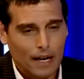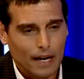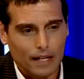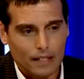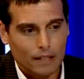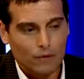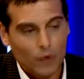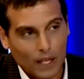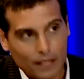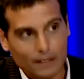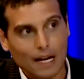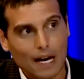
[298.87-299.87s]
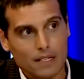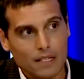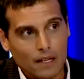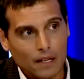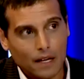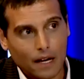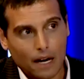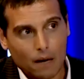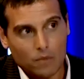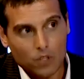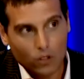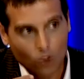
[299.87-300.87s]
It really does
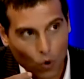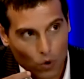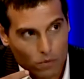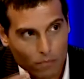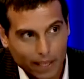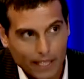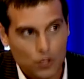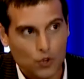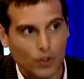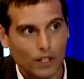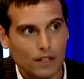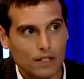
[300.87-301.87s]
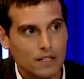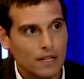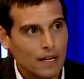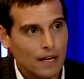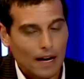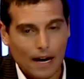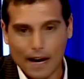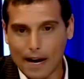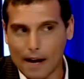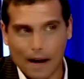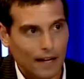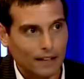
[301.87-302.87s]
um, cause many triggers,
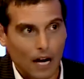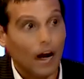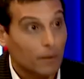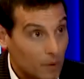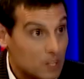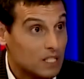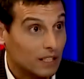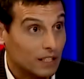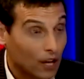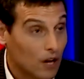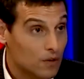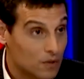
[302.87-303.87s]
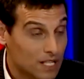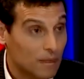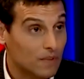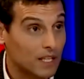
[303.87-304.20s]
uh, and I personally know some